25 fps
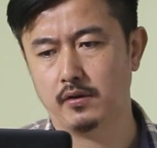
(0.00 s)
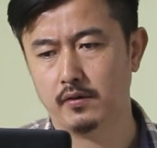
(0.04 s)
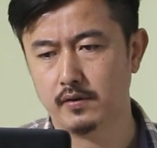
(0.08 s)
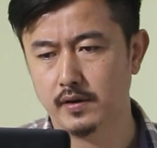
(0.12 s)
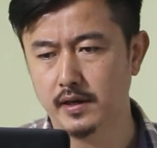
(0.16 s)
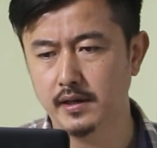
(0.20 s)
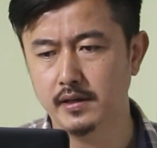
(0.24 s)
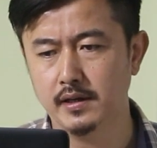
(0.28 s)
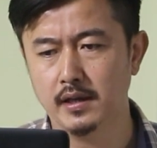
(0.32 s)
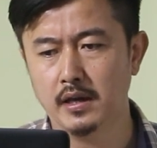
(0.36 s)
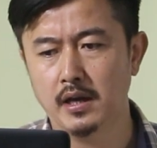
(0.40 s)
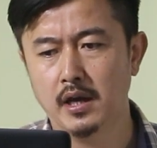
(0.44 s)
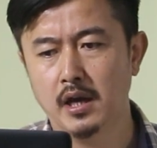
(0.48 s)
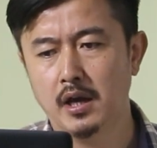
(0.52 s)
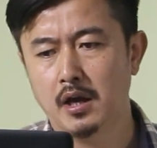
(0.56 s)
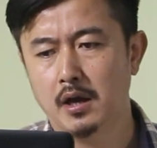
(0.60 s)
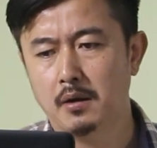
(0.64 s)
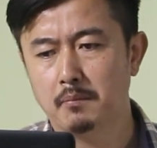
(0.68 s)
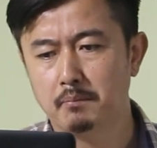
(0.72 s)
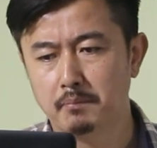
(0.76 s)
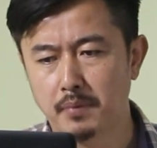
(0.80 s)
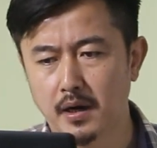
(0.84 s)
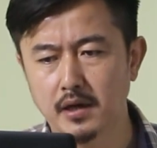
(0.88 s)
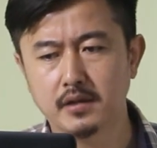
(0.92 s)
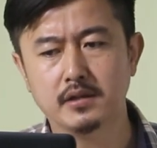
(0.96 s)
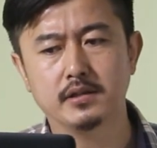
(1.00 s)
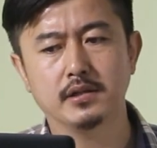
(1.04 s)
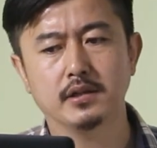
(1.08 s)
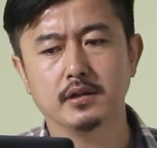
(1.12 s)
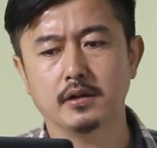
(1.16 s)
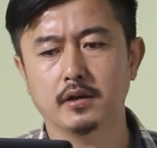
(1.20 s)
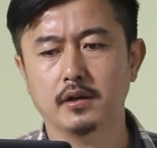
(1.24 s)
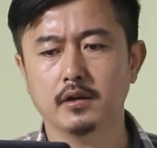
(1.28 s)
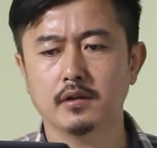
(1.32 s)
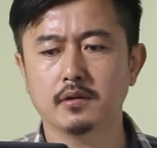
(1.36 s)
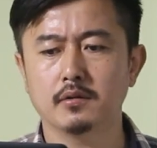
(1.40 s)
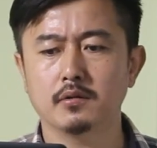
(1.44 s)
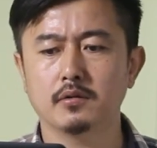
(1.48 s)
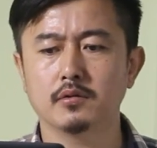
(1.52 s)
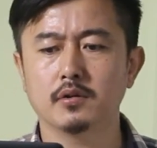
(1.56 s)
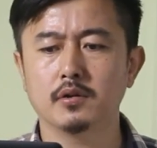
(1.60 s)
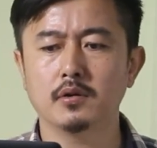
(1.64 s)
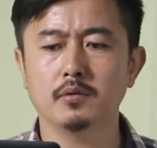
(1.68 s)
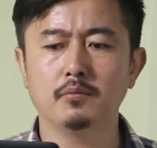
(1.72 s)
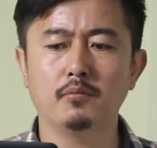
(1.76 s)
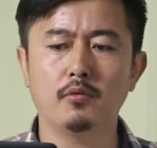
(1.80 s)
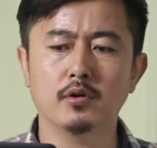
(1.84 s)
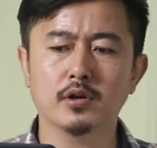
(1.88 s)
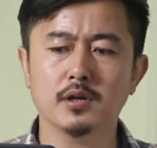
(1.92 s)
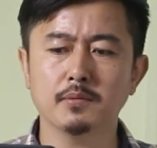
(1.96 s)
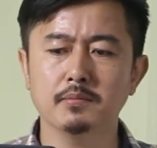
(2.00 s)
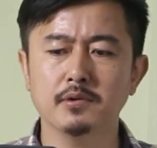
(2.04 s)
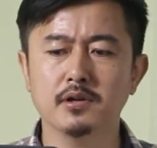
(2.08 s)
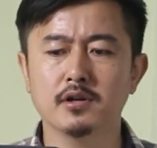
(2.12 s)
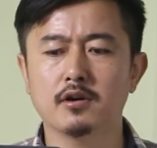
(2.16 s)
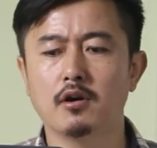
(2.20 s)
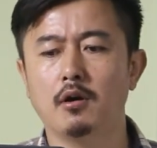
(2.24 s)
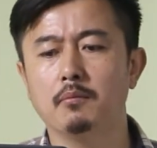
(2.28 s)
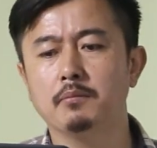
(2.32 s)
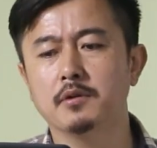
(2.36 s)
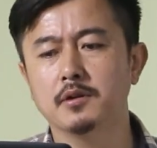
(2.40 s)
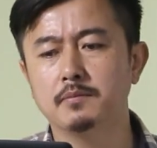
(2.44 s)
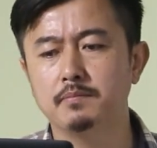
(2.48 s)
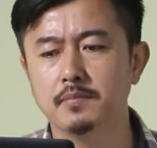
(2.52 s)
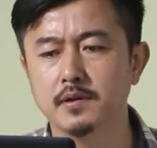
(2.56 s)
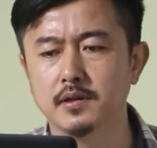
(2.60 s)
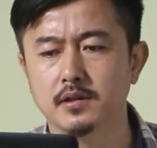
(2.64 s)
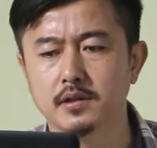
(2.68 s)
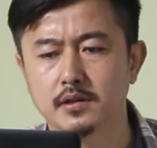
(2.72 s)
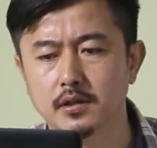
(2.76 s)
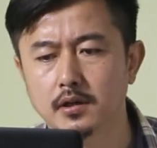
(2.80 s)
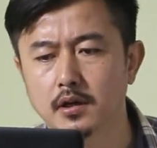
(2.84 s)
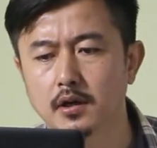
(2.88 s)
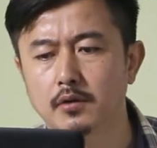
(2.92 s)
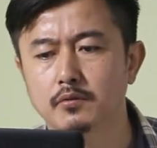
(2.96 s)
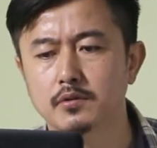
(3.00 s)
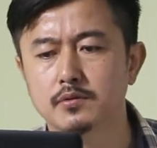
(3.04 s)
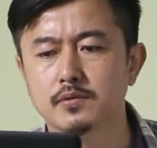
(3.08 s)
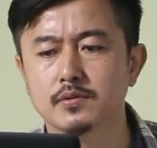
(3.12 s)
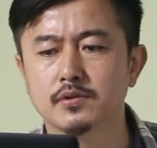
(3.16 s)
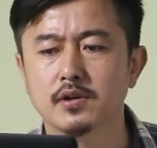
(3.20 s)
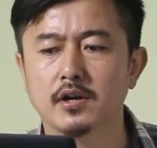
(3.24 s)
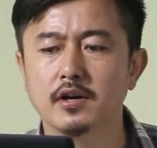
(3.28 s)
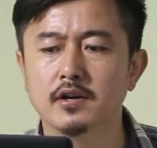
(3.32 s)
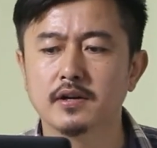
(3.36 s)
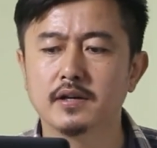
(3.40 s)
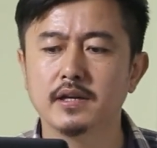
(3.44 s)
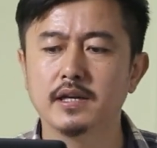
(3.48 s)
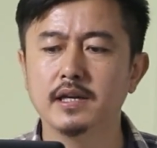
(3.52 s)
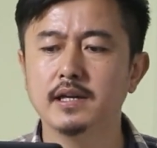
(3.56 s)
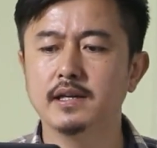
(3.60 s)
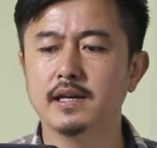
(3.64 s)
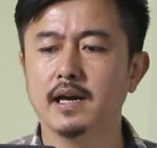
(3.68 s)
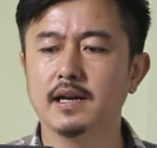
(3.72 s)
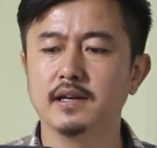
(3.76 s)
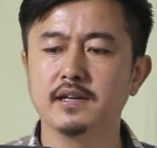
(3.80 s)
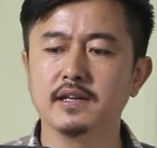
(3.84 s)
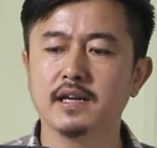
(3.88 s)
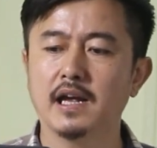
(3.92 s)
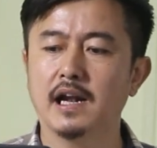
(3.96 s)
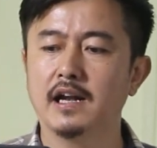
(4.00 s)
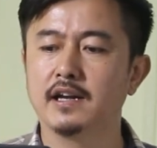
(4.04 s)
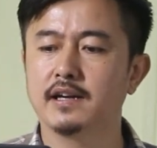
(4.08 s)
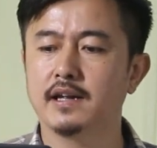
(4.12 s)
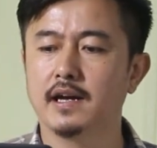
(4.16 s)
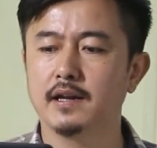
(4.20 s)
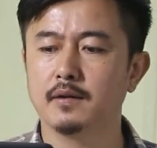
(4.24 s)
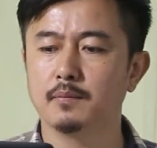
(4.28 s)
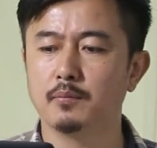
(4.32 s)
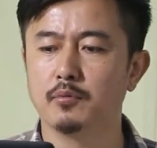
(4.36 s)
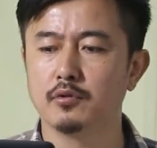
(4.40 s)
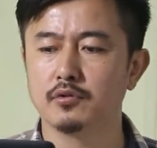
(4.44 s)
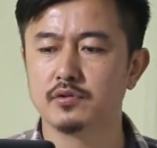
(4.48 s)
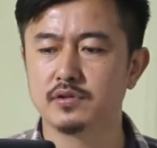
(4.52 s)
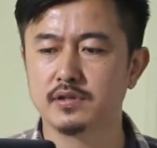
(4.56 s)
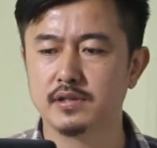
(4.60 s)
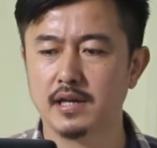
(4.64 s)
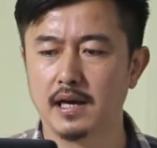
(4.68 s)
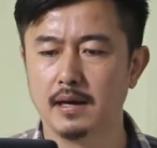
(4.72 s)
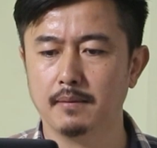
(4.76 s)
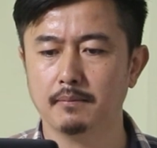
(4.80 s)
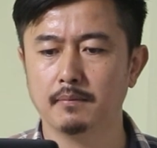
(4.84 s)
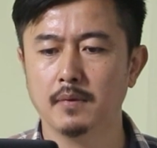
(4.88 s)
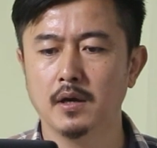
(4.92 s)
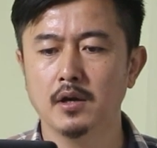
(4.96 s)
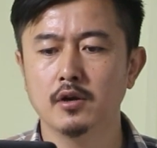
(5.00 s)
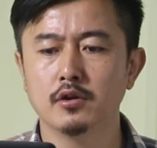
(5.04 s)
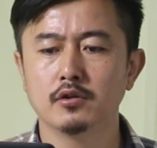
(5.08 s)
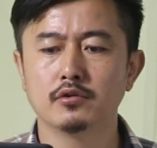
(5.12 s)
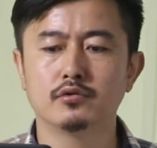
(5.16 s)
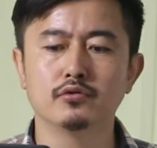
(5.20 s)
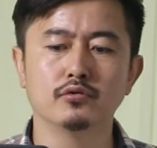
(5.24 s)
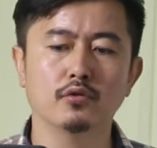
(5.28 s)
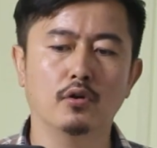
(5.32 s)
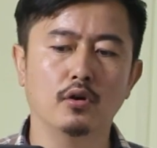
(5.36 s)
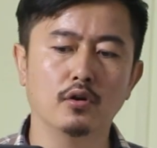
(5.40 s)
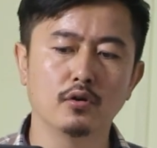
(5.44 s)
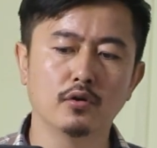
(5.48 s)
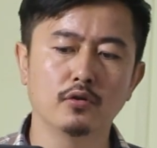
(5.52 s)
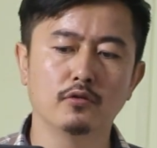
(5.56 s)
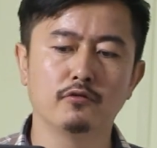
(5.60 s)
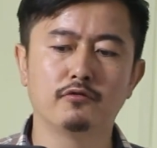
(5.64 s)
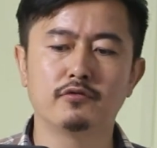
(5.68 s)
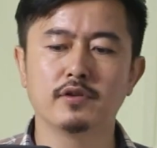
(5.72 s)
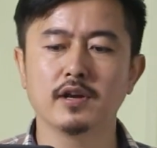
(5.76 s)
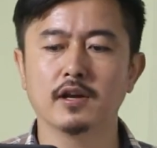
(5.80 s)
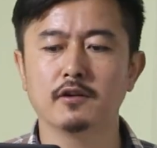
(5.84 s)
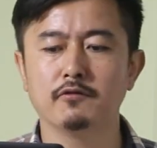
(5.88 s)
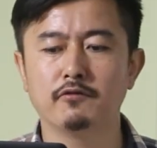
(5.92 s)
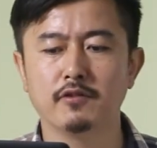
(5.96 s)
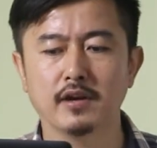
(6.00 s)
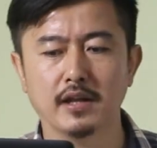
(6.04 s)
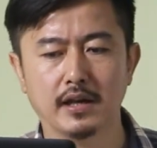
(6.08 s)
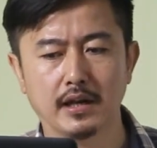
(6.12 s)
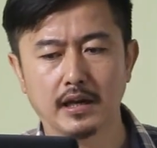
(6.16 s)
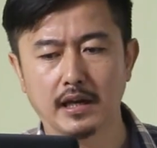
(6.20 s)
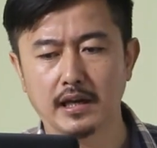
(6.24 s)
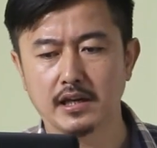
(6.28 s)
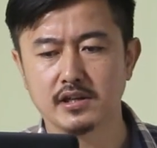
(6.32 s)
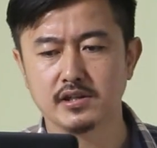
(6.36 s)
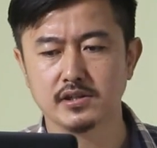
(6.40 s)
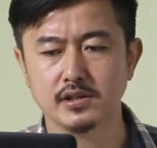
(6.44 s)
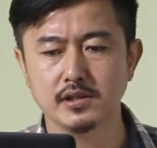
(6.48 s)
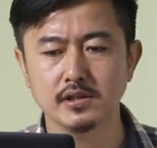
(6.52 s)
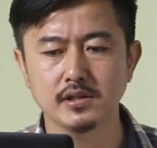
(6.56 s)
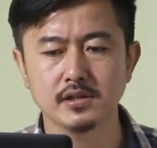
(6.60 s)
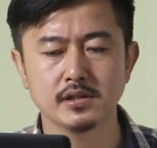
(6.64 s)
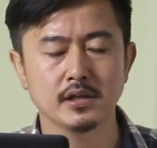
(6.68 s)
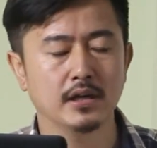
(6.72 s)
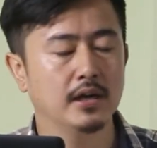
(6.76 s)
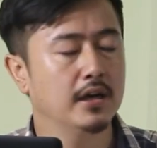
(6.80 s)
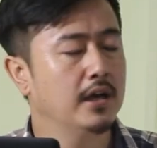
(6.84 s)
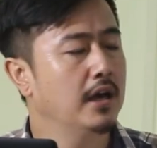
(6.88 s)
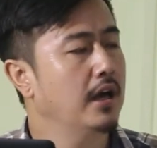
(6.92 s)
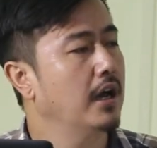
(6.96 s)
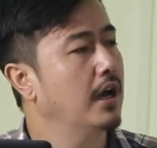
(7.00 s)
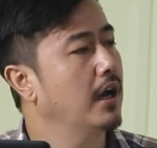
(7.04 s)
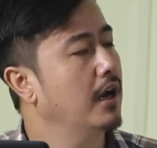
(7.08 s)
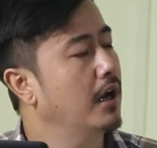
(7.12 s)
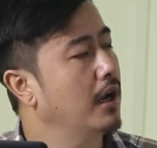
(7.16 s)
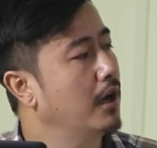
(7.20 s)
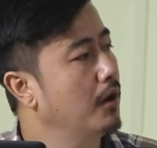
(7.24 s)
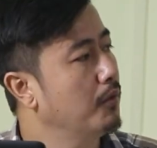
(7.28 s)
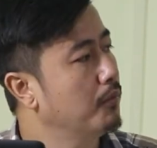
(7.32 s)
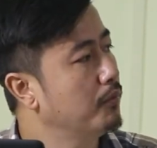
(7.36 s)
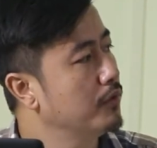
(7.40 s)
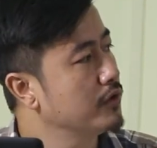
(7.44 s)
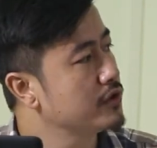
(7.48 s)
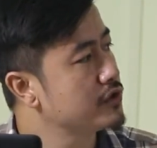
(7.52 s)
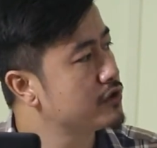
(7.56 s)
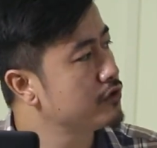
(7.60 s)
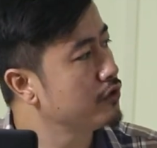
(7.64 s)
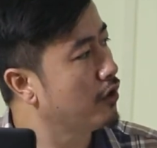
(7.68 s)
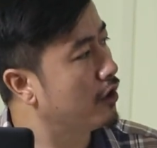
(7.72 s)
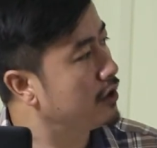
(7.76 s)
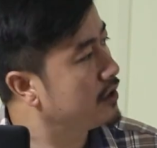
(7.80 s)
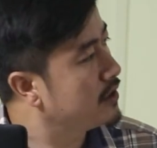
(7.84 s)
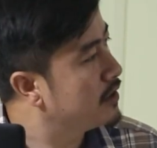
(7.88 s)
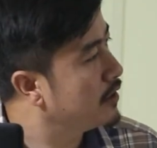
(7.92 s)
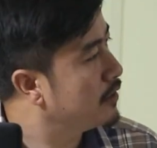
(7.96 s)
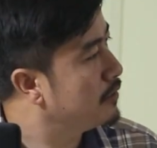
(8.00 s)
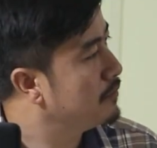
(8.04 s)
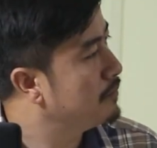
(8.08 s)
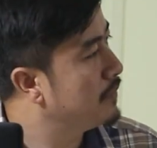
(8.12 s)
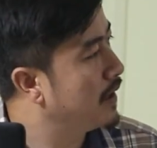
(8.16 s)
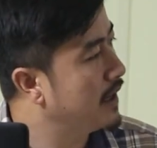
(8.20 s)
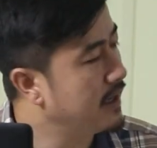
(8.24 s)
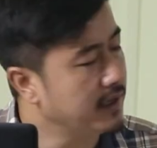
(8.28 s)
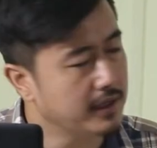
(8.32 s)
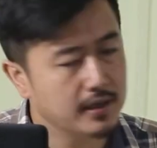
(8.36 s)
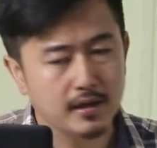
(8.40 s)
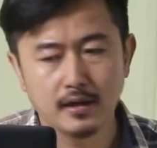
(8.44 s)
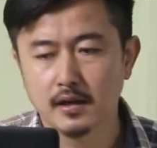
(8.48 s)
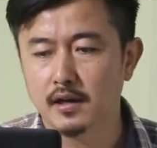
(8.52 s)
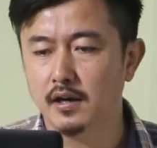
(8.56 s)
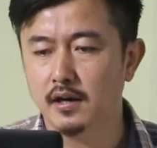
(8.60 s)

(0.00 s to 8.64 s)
All right, but the whatever commitment which was agreed at Yalta and Potsdam to allow free and fair elections was not done by